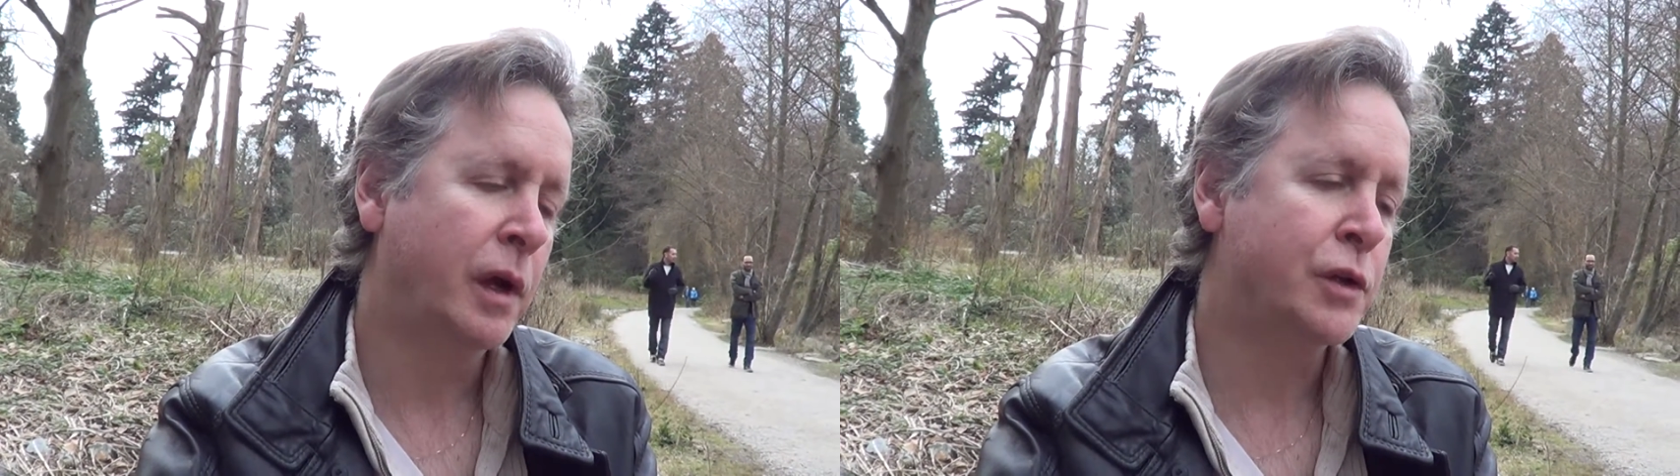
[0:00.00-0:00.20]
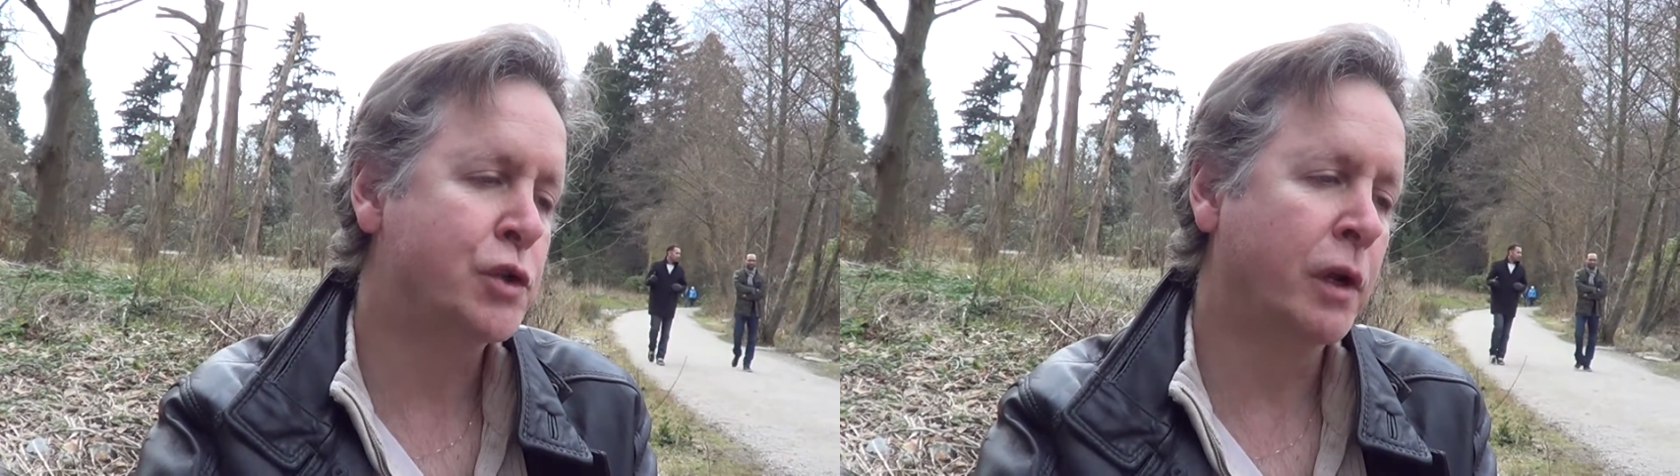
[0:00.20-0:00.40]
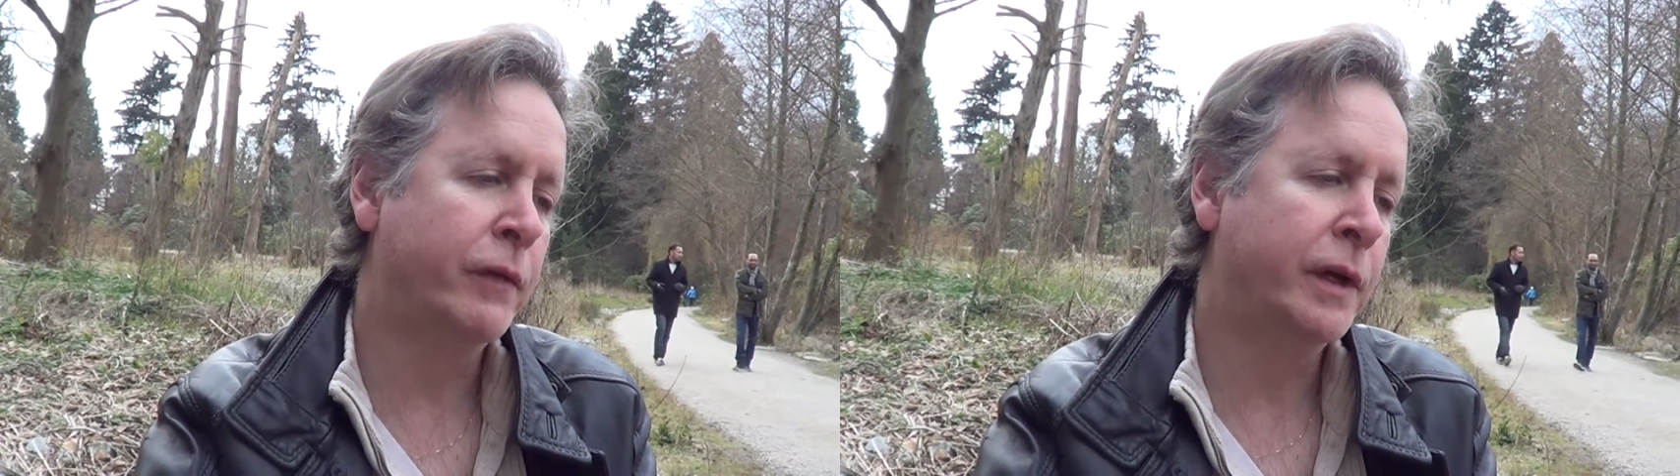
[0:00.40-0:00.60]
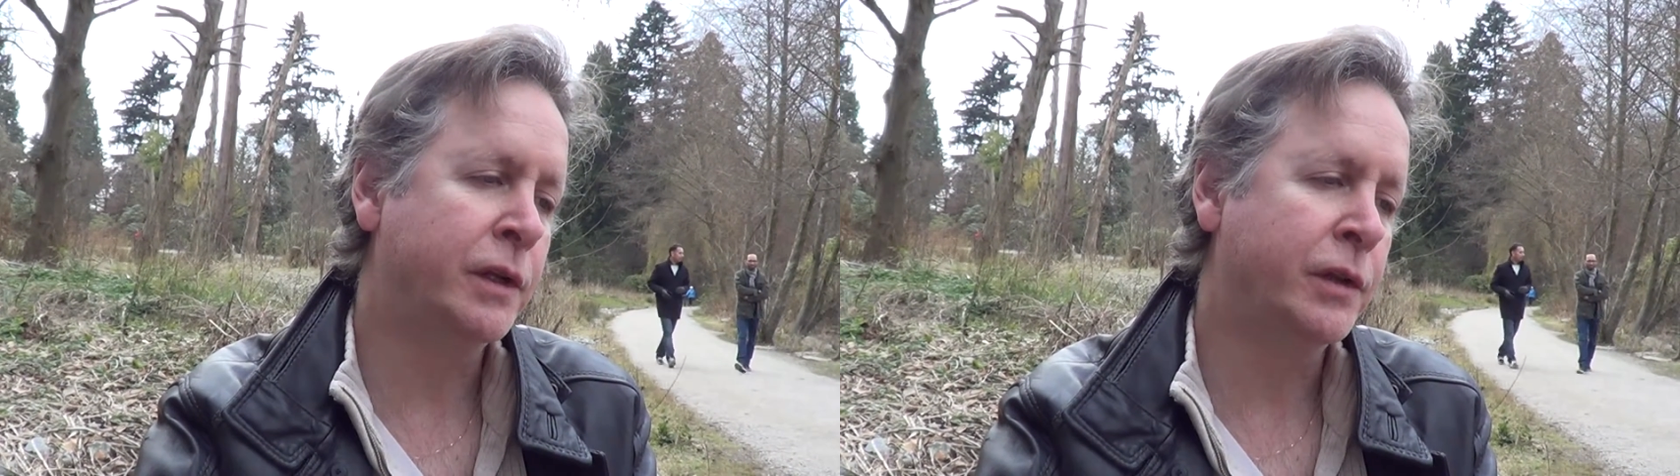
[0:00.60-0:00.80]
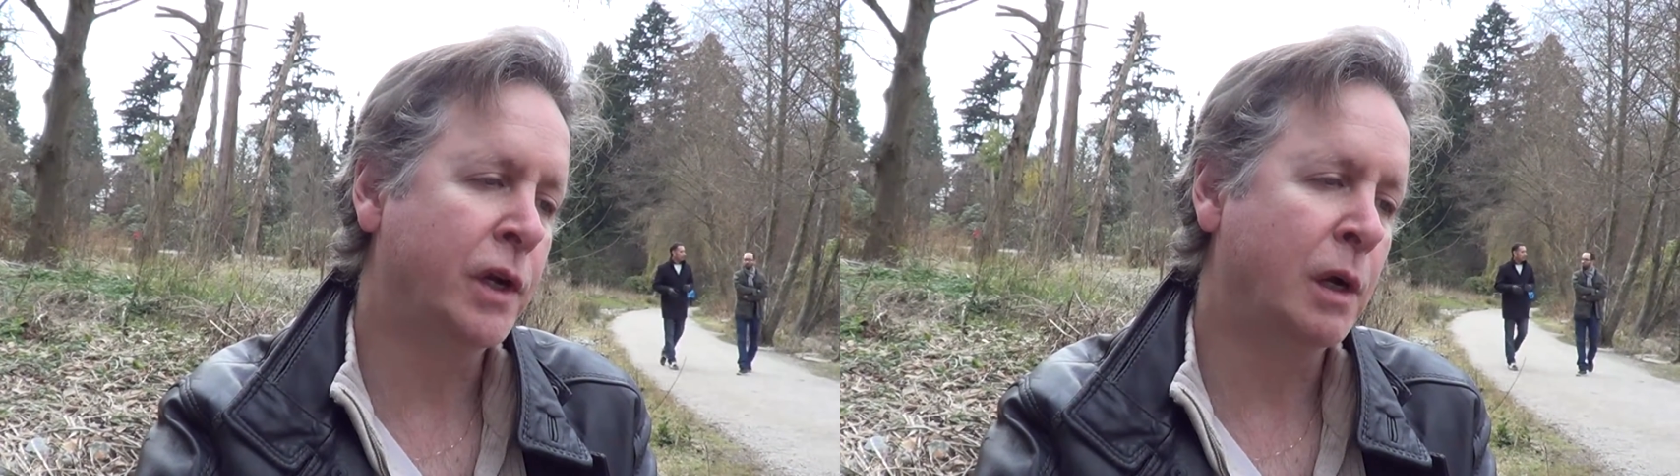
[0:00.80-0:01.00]
It should have
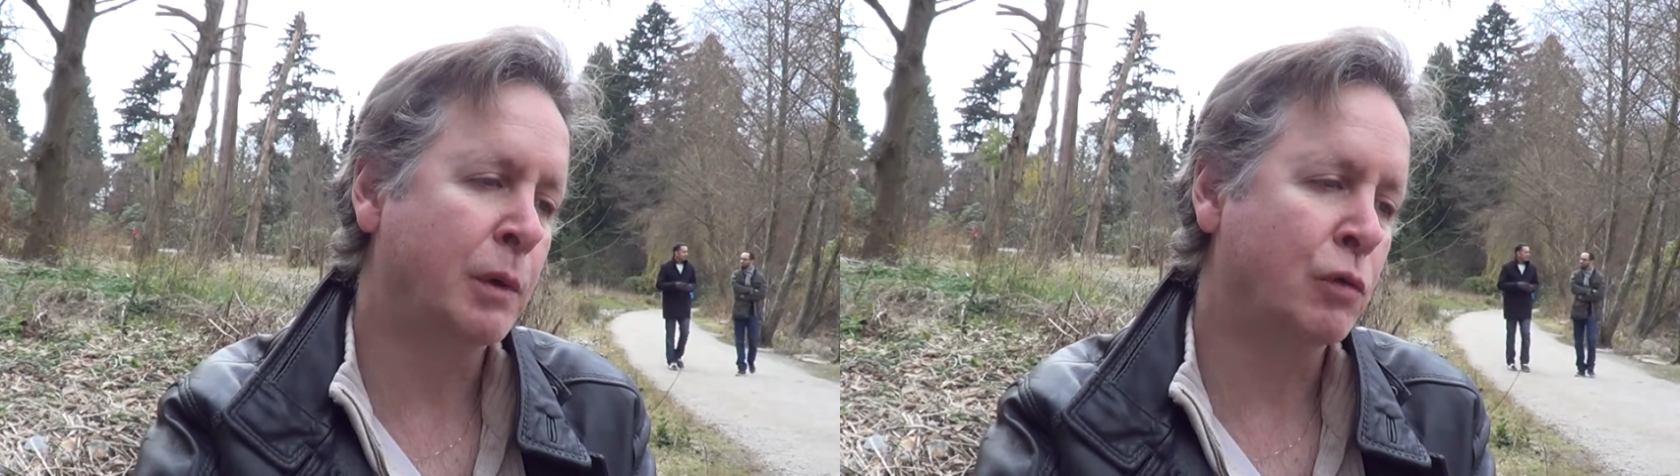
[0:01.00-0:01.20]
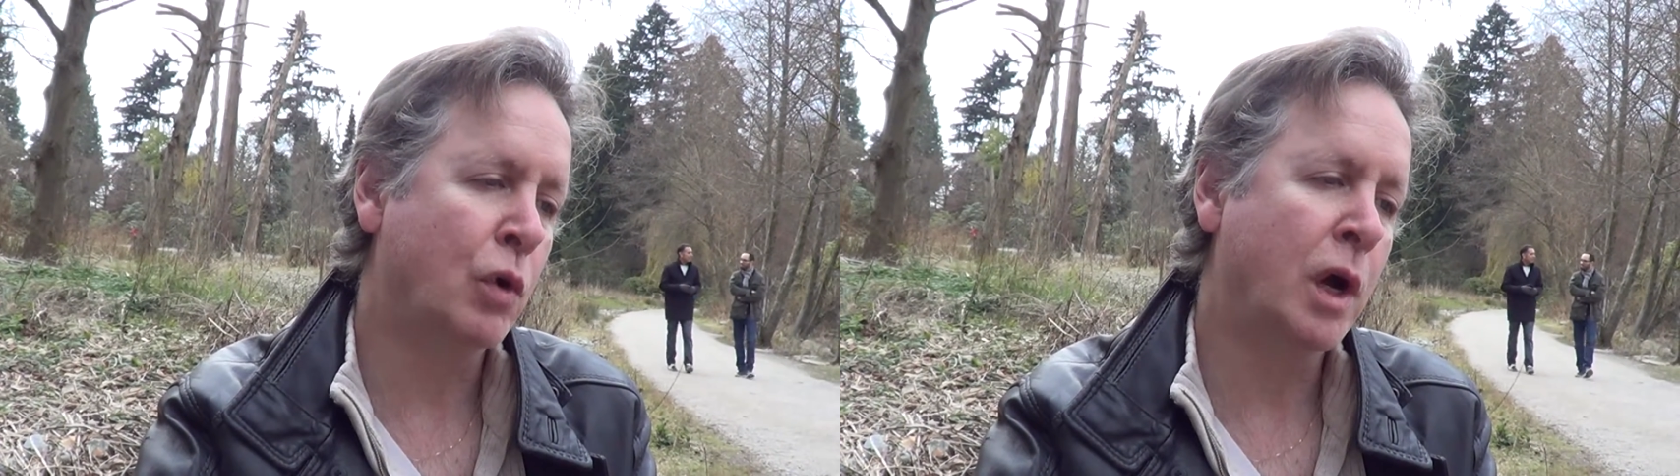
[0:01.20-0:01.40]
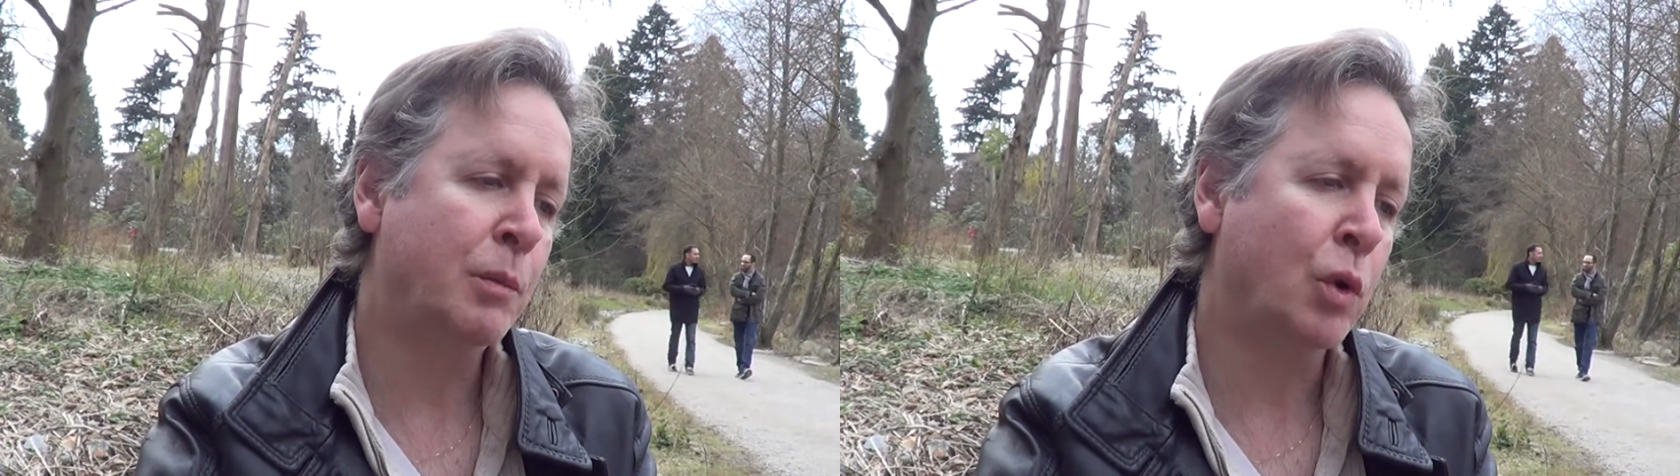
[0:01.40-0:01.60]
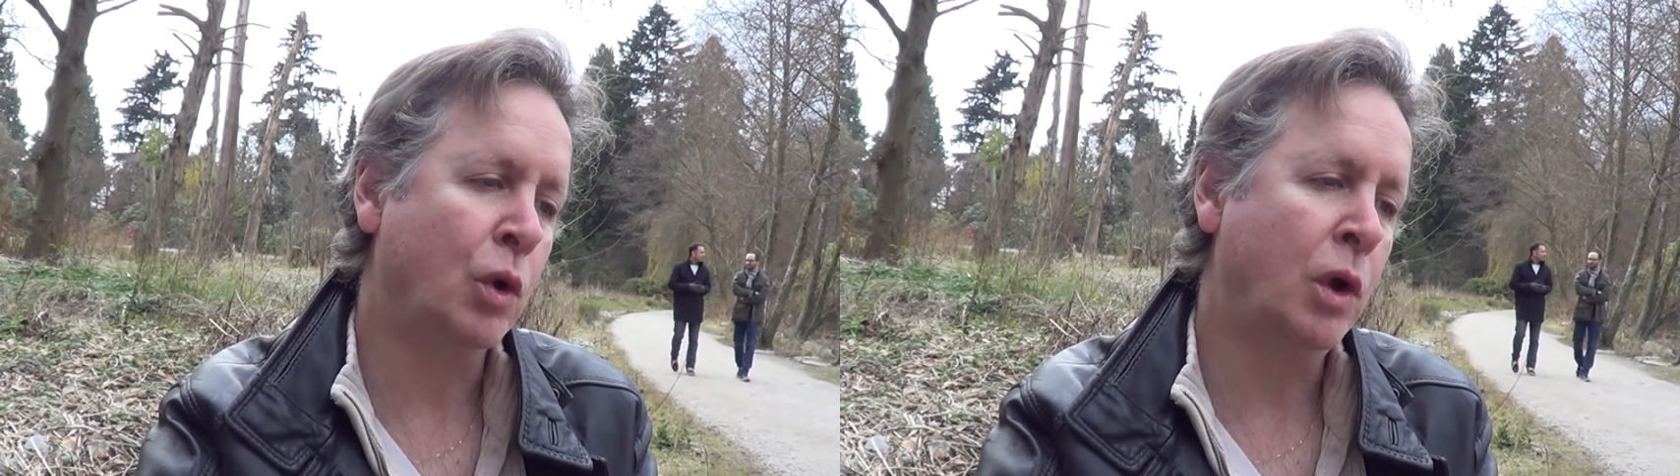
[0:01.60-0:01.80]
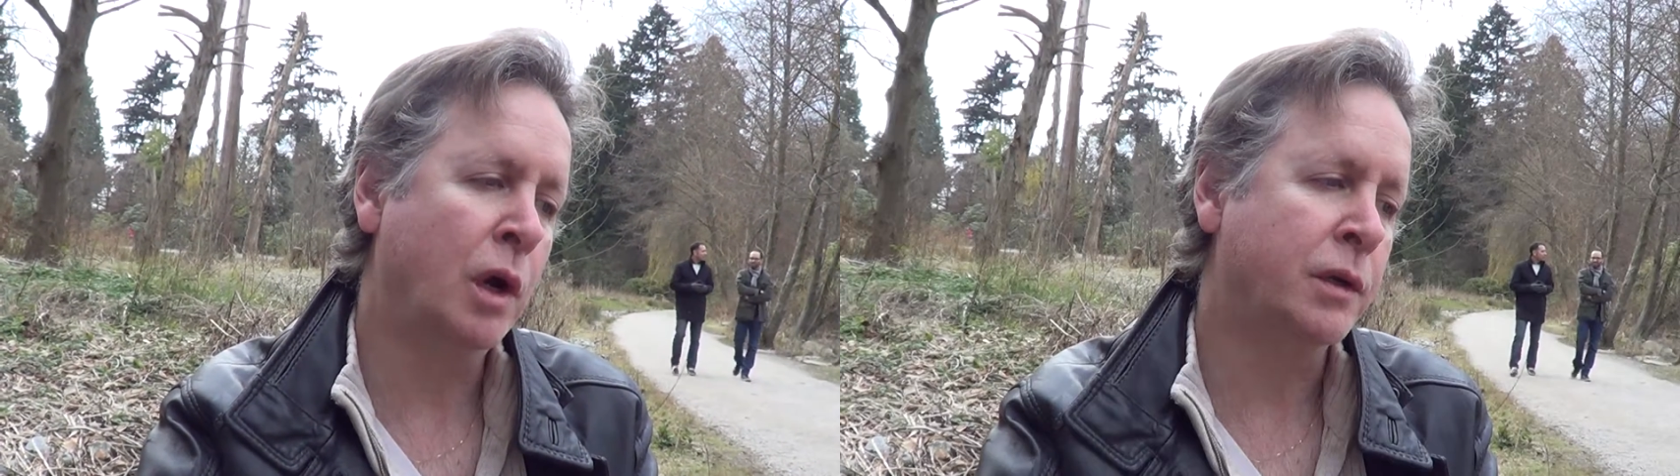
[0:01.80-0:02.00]
ended there, but Ryan
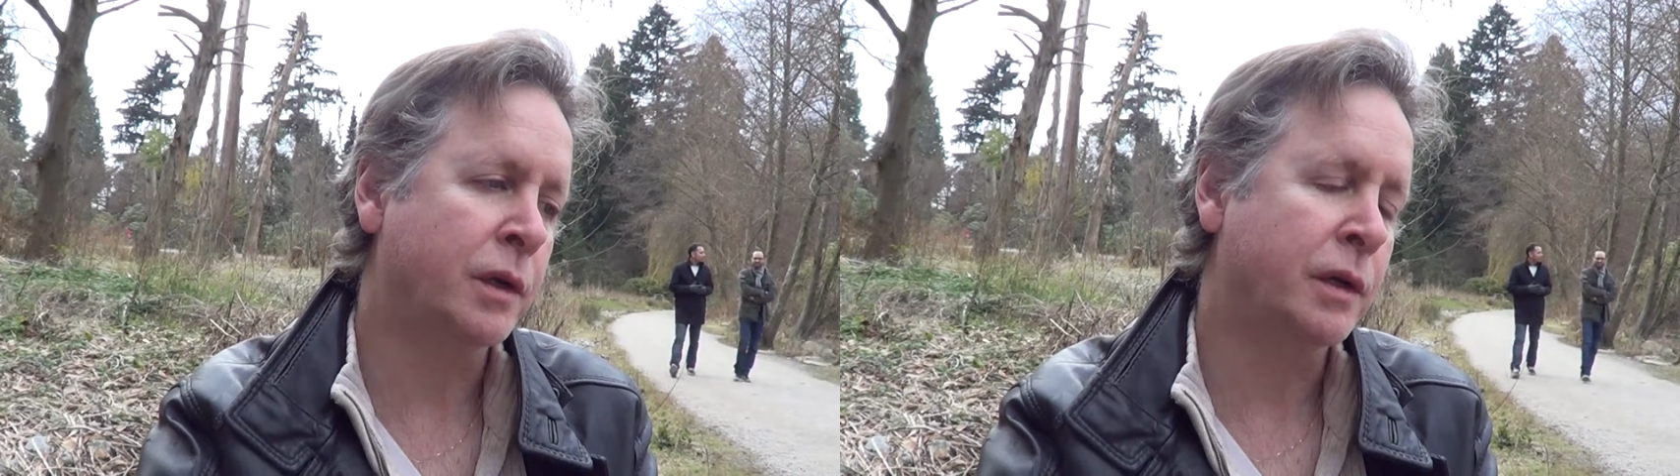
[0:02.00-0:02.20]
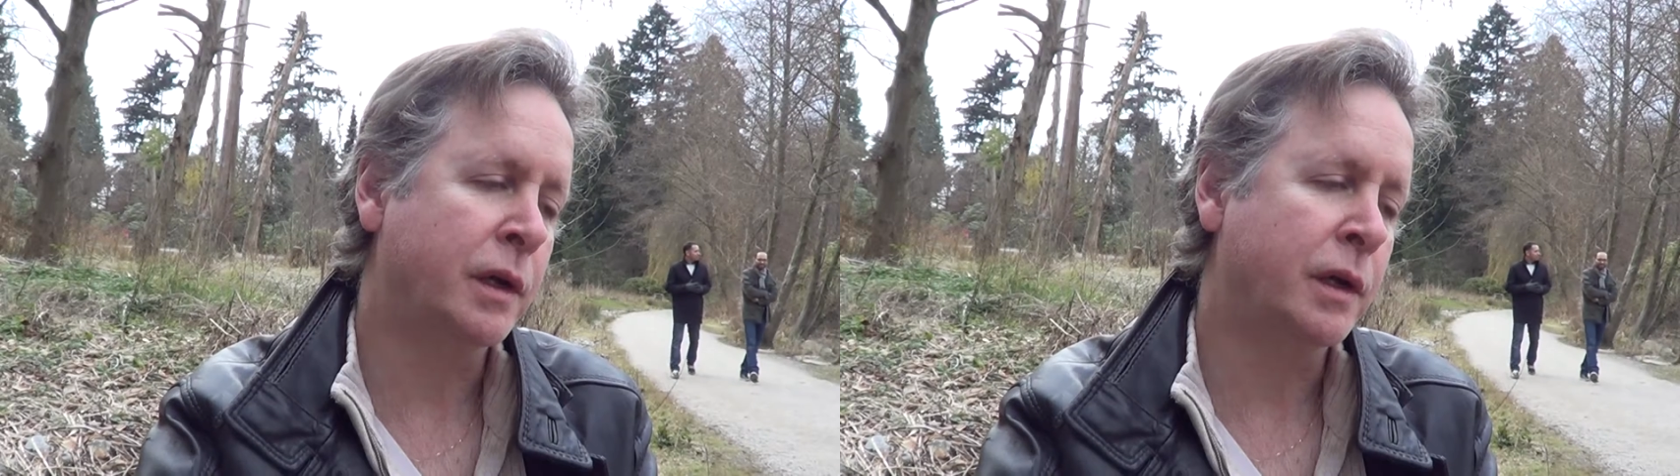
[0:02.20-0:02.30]
prolonged it,